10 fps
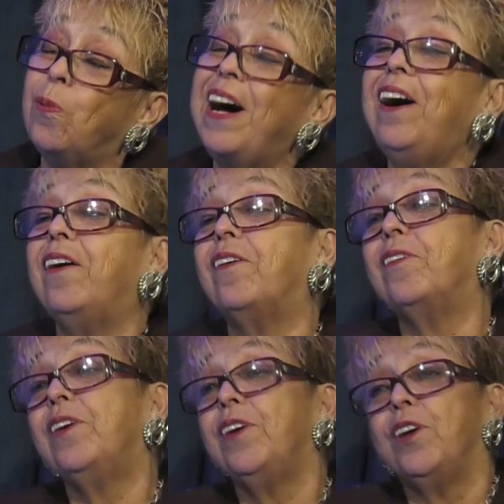Wow.
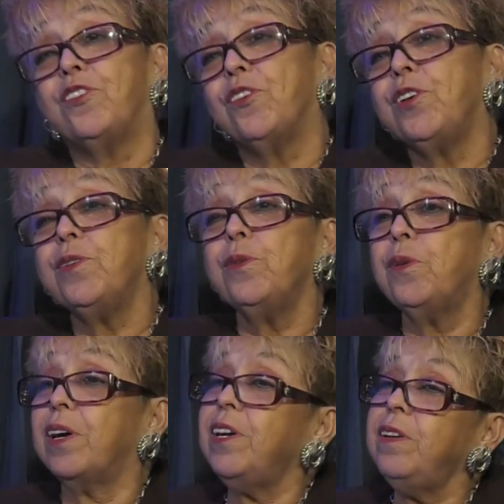Yeah. So you're
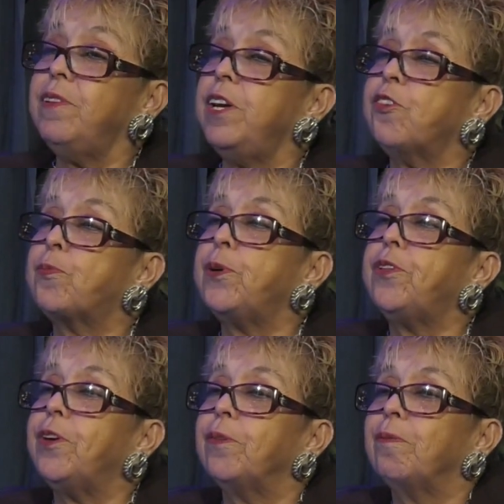kind of an expert
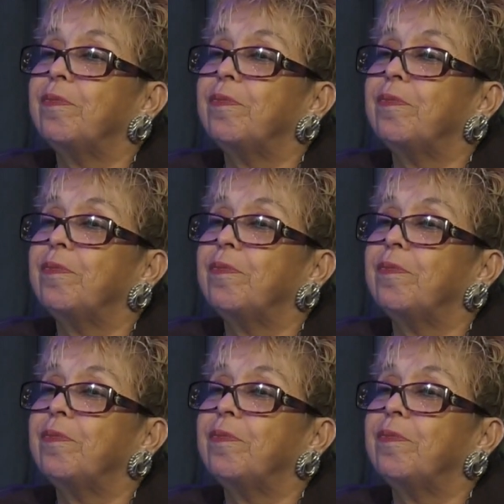there.